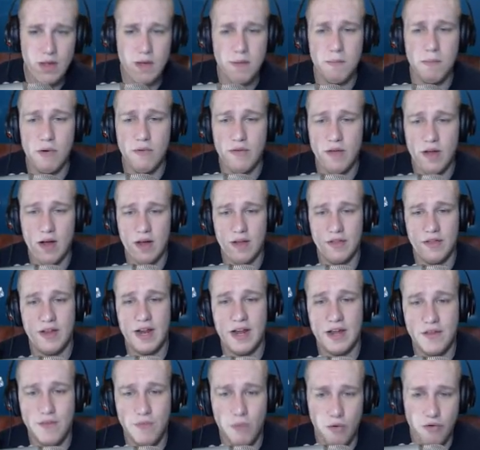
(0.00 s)
Moving on, the
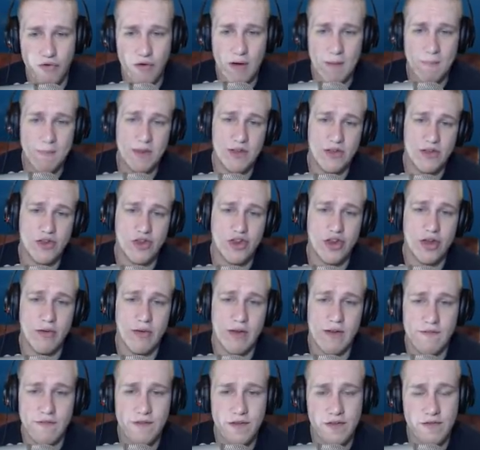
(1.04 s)
next 4-drop is
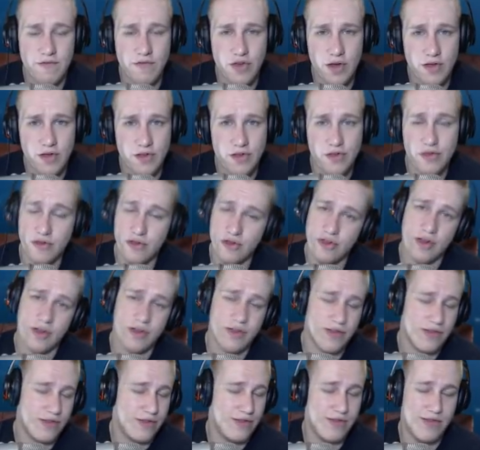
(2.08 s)
Jiren. Fist of Justice
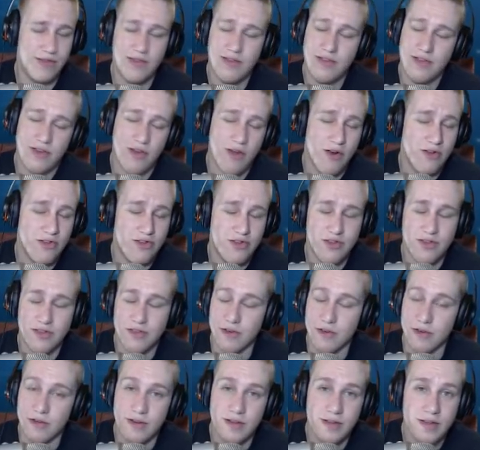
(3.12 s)
is this card's just
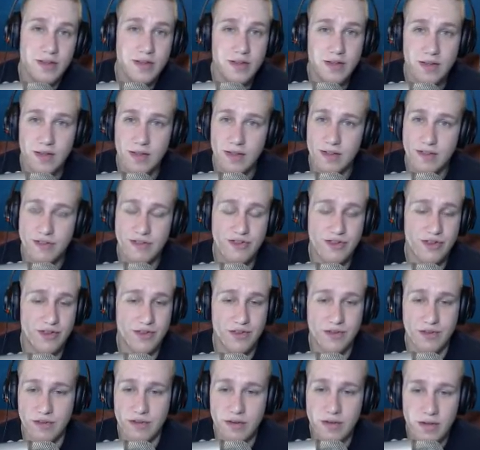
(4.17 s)
good. It's just
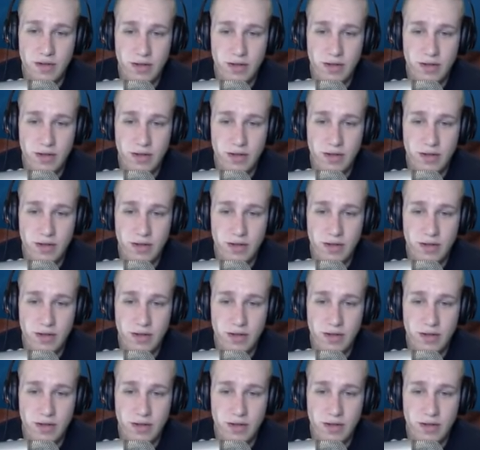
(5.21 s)
good.